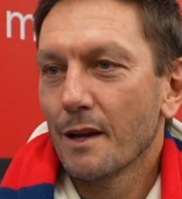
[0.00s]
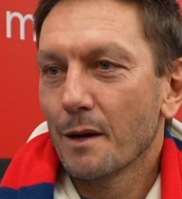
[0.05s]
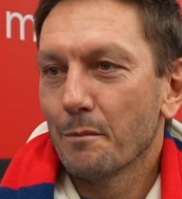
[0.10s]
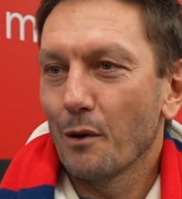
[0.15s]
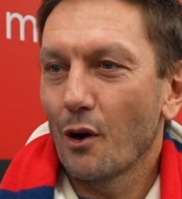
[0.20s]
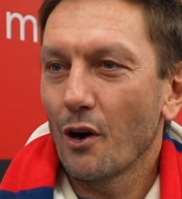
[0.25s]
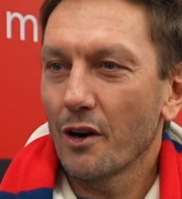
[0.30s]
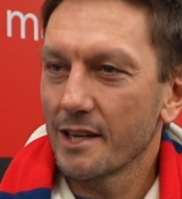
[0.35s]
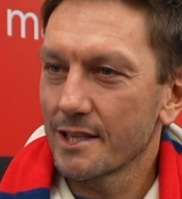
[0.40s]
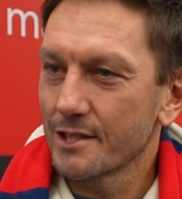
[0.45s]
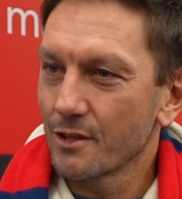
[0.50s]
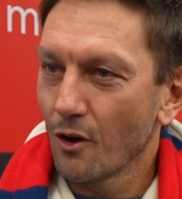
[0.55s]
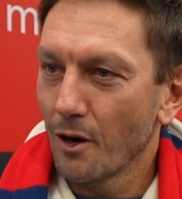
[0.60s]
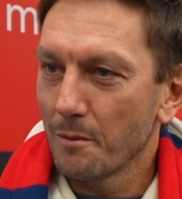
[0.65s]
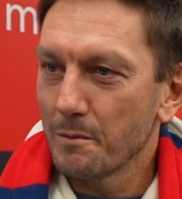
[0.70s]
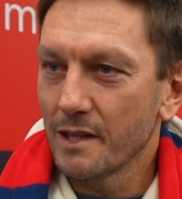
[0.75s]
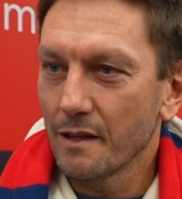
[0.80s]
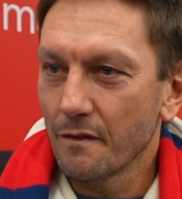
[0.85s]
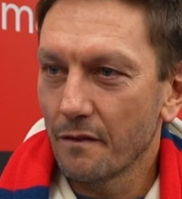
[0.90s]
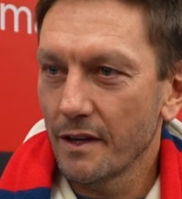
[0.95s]
bide his
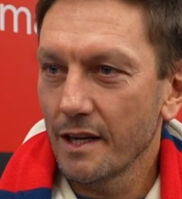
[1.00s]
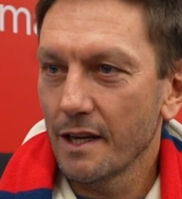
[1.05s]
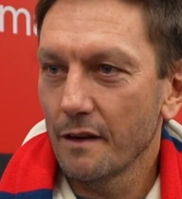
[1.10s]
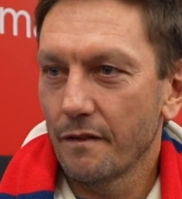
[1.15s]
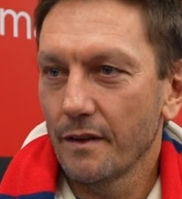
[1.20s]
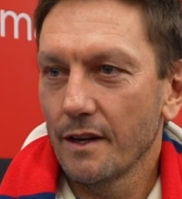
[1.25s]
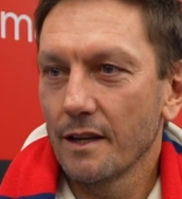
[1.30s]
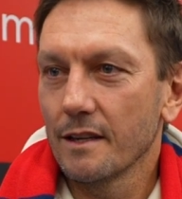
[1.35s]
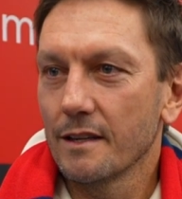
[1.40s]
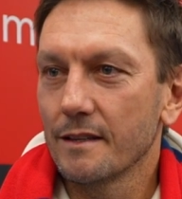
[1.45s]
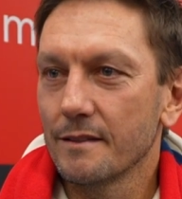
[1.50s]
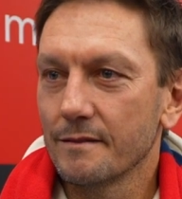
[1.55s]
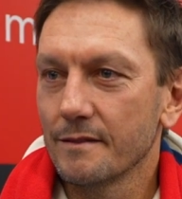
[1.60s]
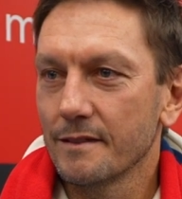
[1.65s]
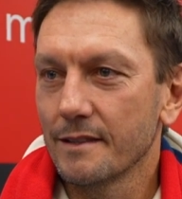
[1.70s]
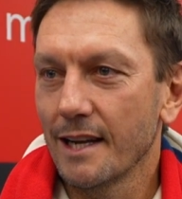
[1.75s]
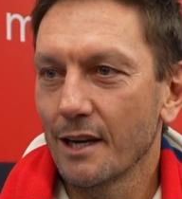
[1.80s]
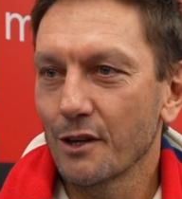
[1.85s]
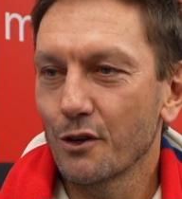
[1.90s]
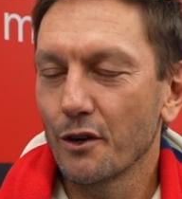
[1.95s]
time in the VFL and
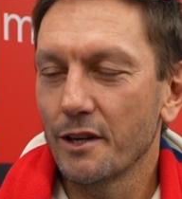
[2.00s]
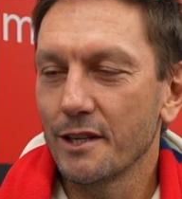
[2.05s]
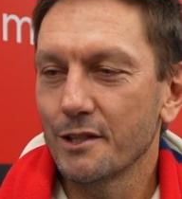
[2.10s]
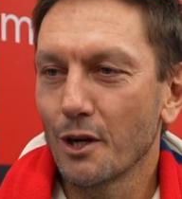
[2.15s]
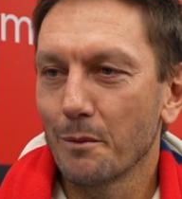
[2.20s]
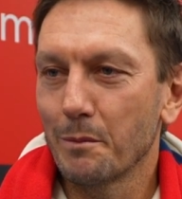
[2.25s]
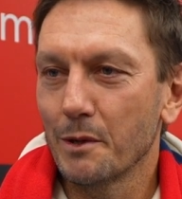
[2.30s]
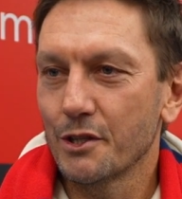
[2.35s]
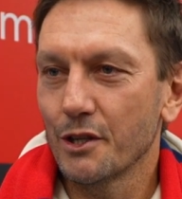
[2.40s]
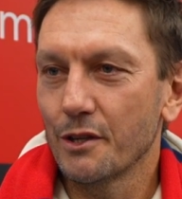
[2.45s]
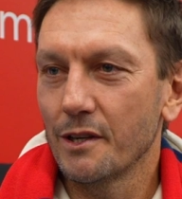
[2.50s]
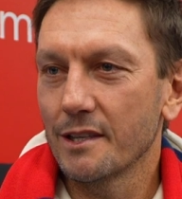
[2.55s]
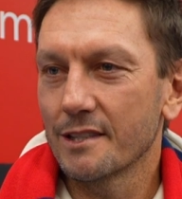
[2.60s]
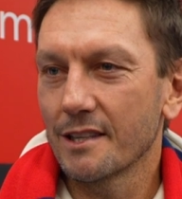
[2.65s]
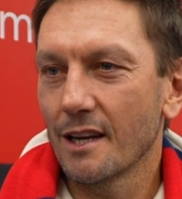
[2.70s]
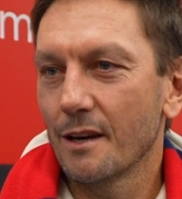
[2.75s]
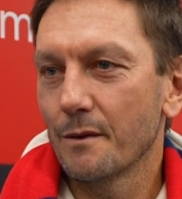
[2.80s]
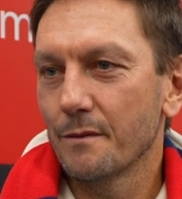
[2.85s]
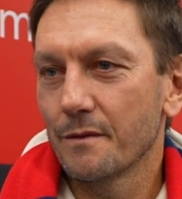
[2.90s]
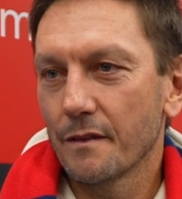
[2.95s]
now got his opportunity.
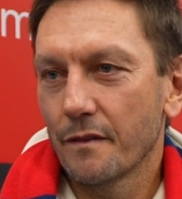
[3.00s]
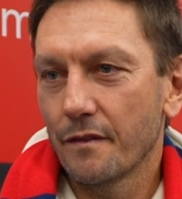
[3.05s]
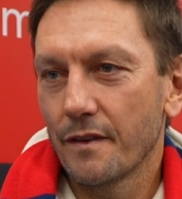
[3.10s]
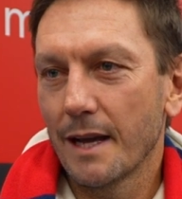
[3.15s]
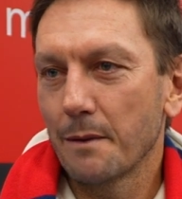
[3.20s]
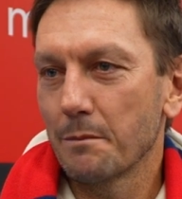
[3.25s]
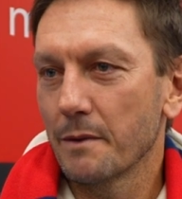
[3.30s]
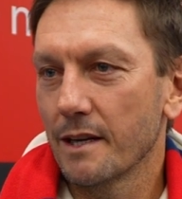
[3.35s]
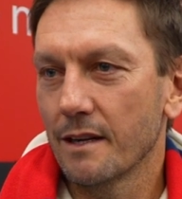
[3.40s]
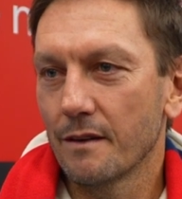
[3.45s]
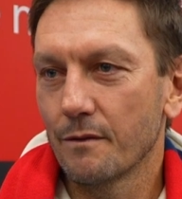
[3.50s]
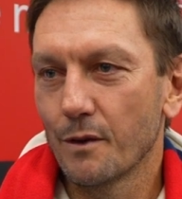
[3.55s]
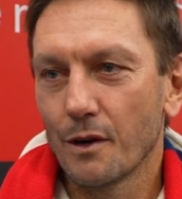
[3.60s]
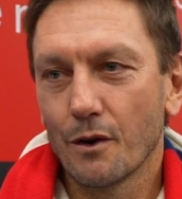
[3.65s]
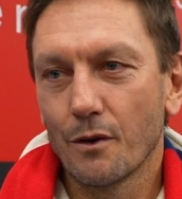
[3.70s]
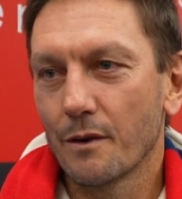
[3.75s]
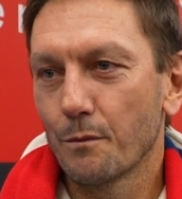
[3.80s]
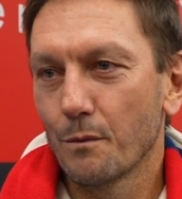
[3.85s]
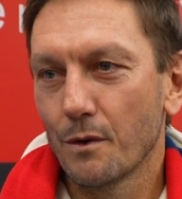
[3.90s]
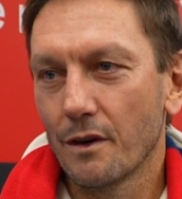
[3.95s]
So the family,
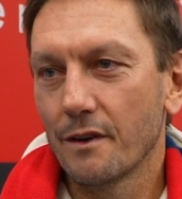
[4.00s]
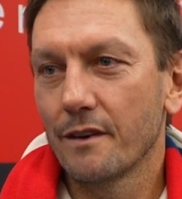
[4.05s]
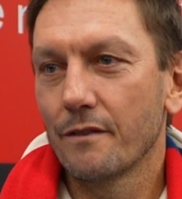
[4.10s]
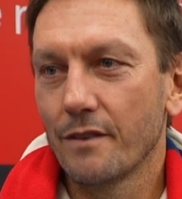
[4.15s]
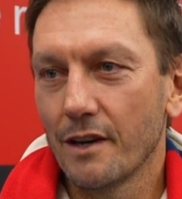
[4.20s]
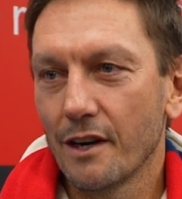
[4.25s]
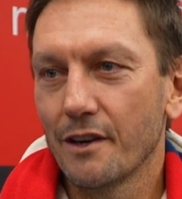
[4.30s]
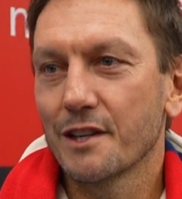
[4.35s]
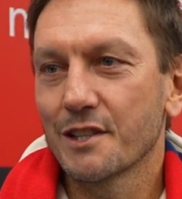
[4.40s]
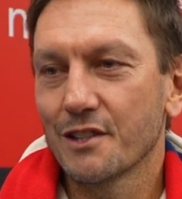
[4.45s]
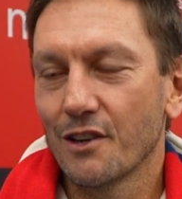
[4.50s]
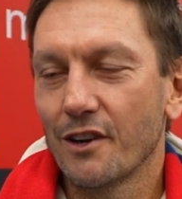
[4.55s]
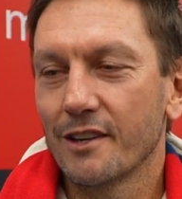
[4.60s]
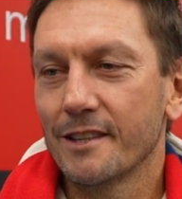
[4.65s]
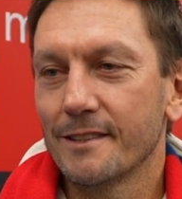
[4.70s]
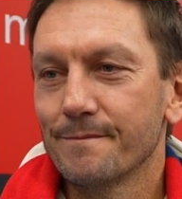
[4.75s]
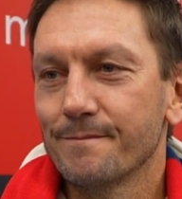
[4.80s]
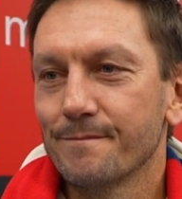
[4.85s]
we're, we're very excited.